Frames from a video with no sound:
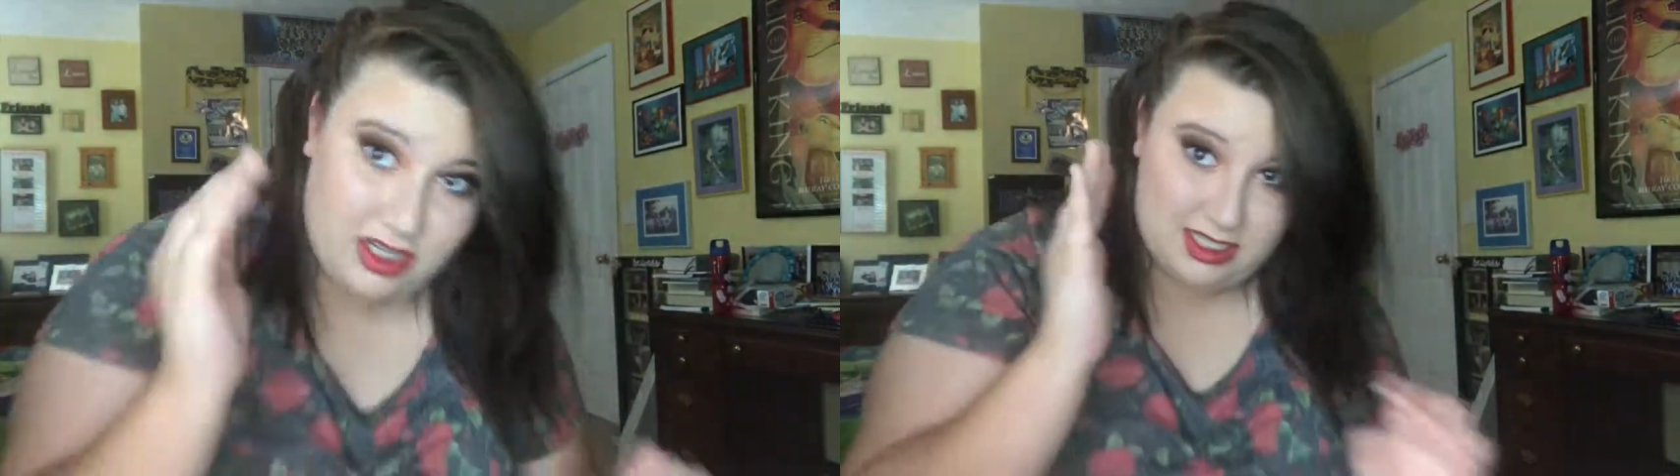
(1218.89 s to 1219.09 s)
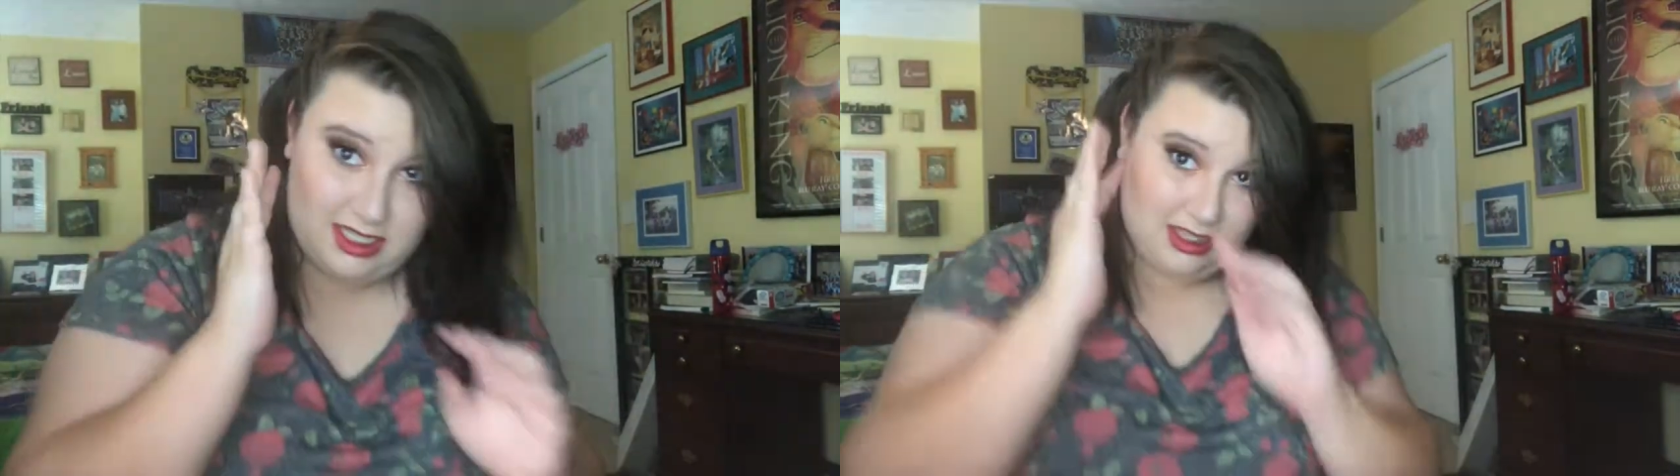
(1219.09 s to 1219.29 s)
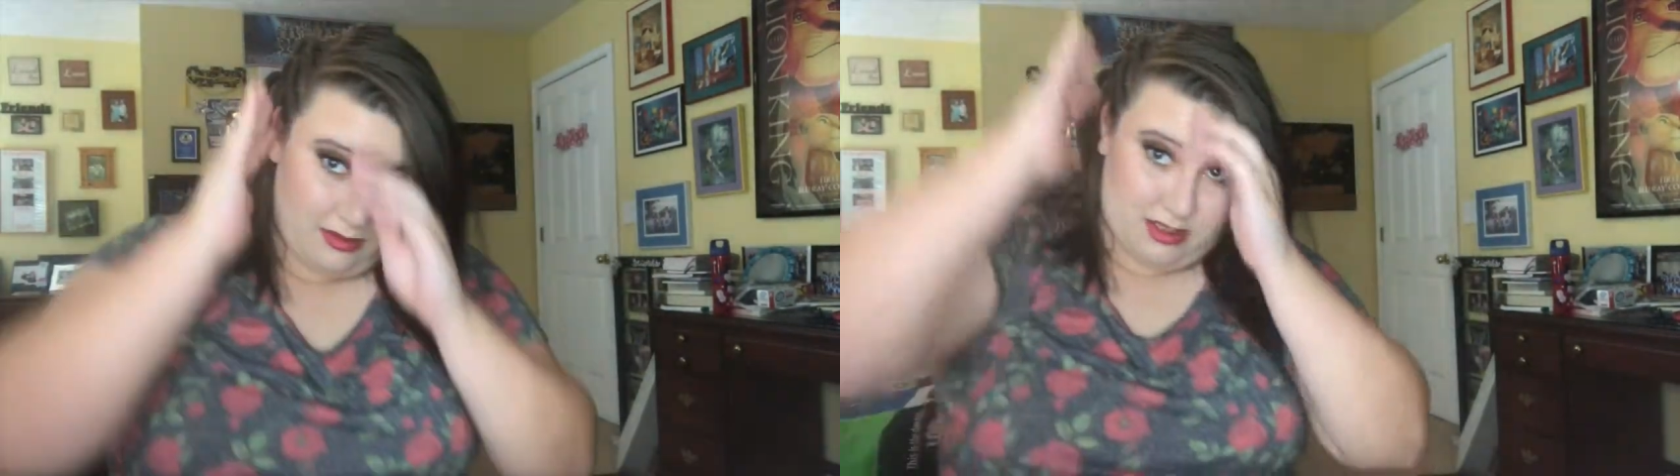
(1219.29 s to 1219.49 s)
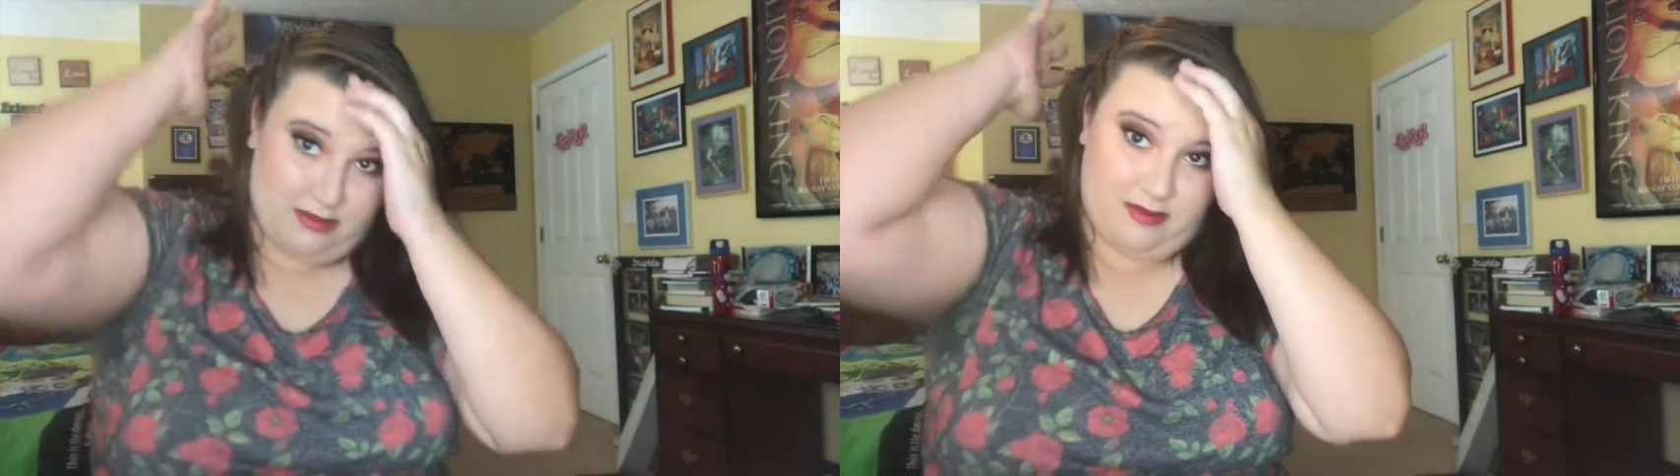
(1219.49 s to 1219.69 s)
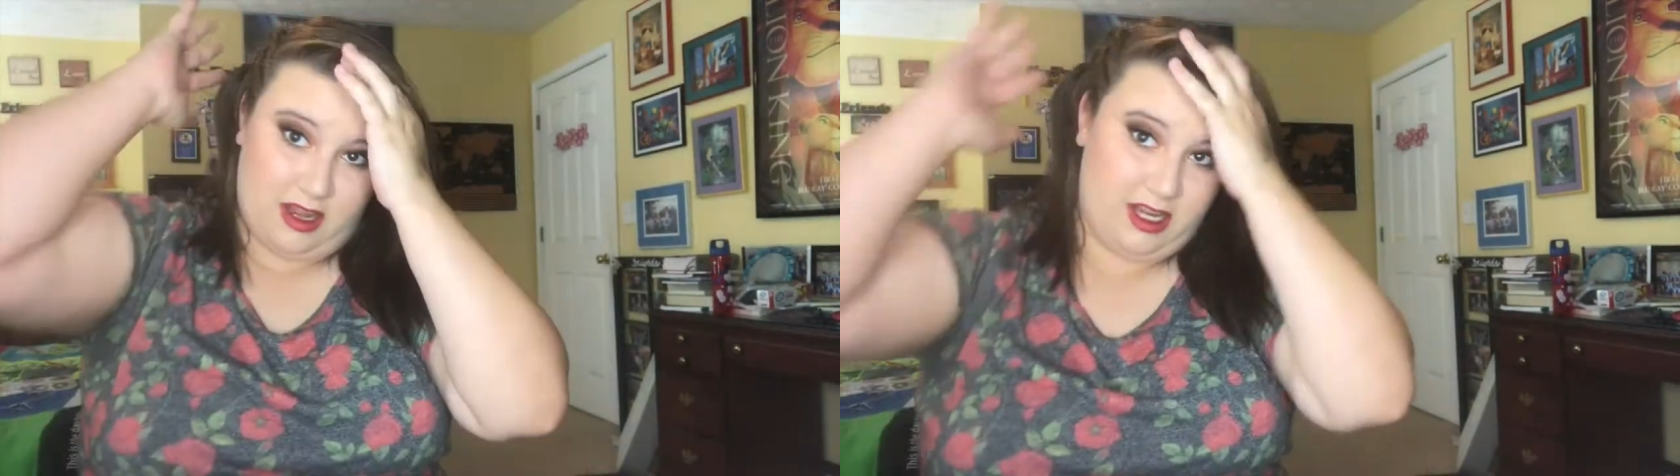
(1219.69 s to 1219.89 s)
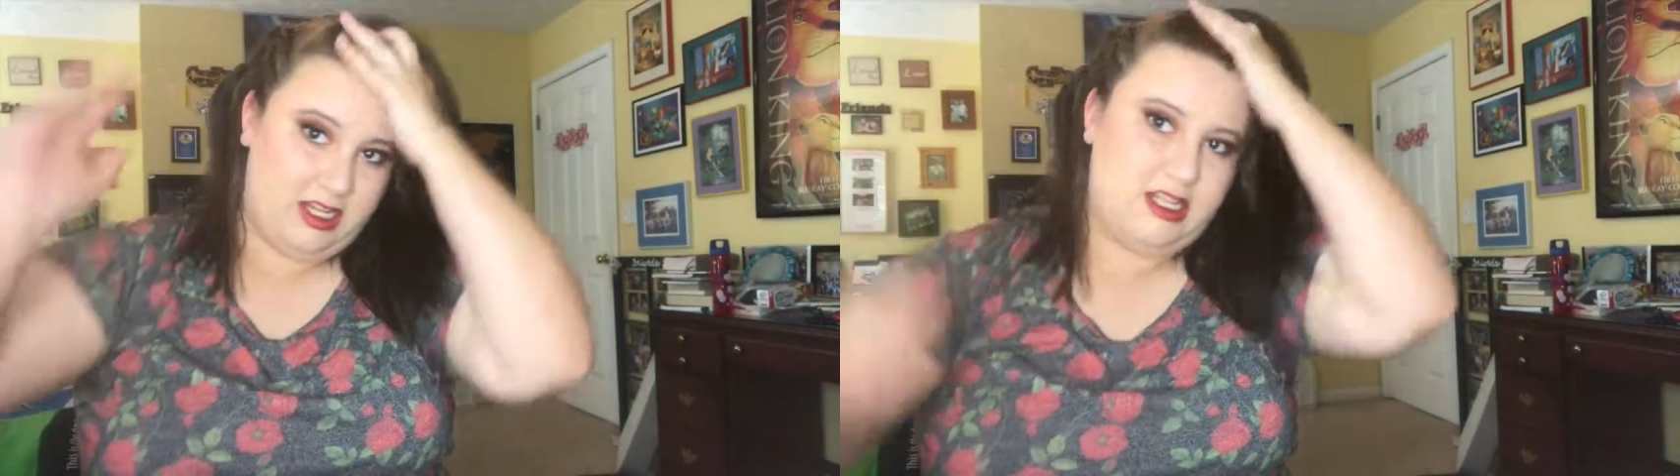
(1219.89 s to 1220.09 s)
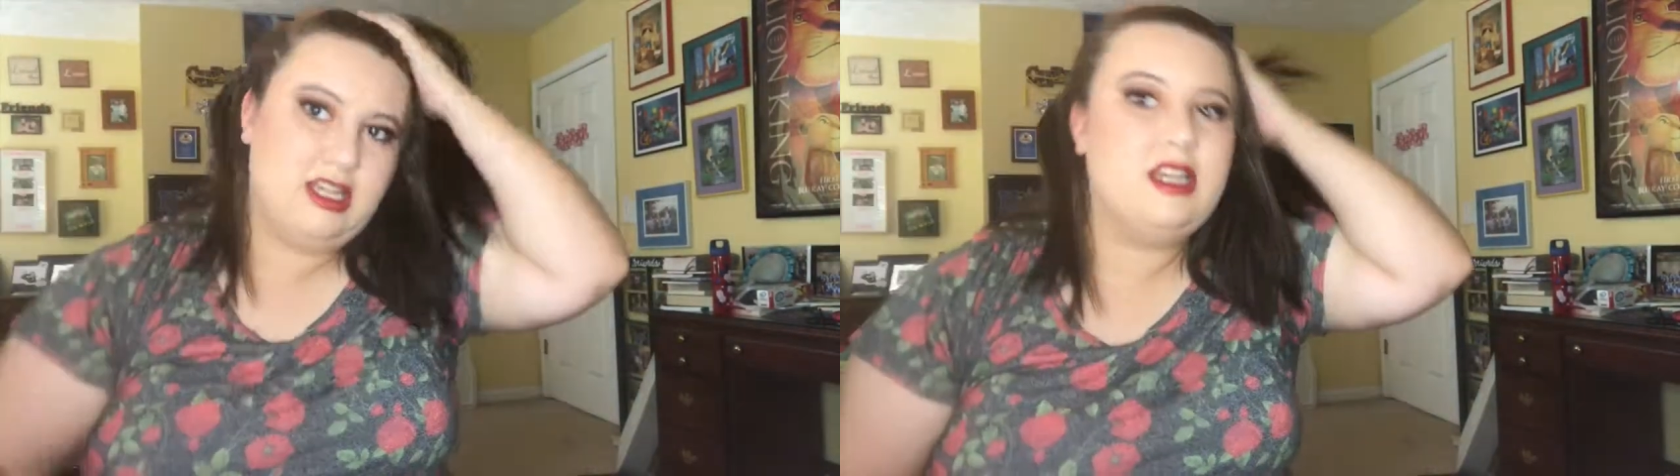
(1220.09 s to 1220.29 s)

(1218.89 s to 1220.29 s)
can see them defined,